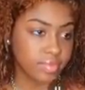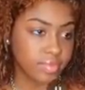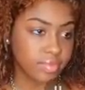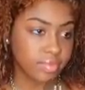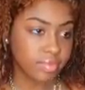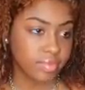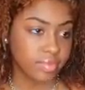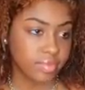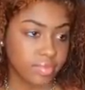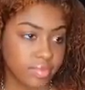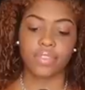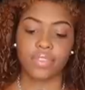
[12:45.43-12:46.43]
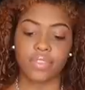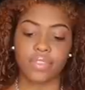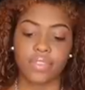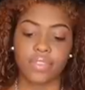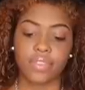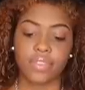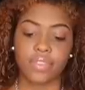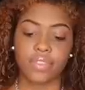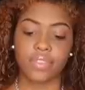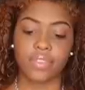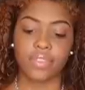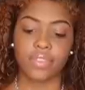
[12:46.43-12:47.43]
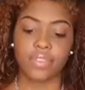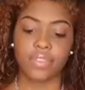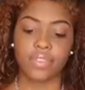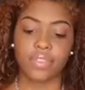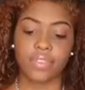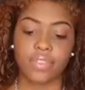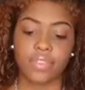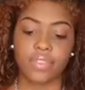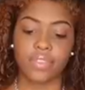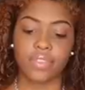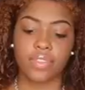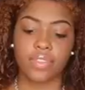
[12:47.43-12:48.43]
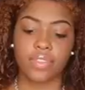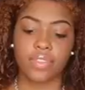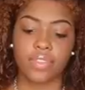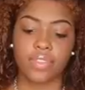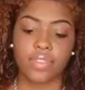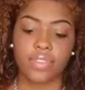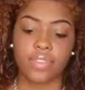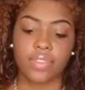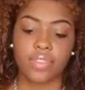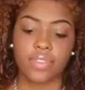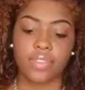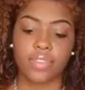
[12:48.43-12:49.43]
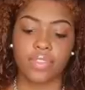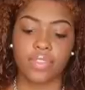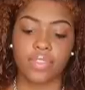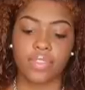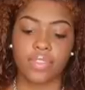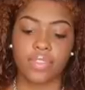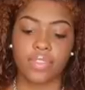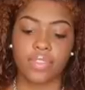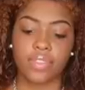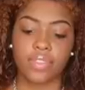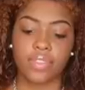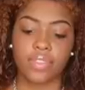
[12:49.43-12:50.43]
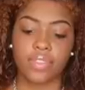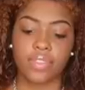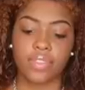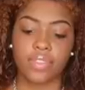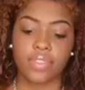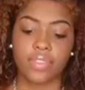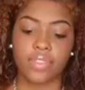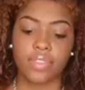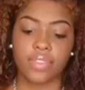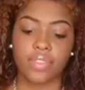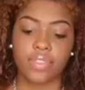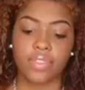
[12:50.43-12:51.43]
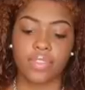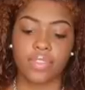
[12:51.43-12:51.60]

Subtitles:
The person shown says nothing.